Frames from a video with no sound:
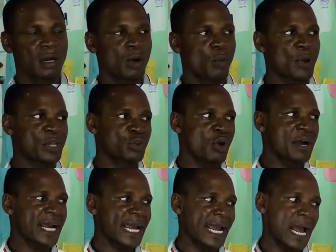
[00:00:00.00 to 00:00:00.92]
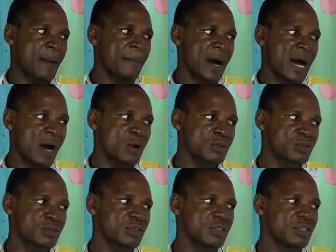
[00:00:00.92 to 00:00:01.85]
we talk about
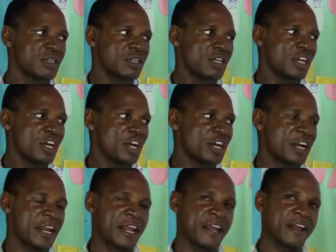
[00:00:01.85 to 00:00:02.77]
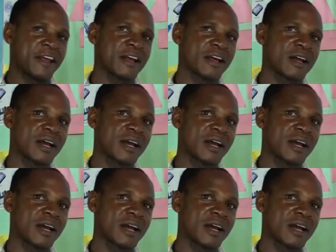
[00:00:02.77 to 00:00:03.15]
the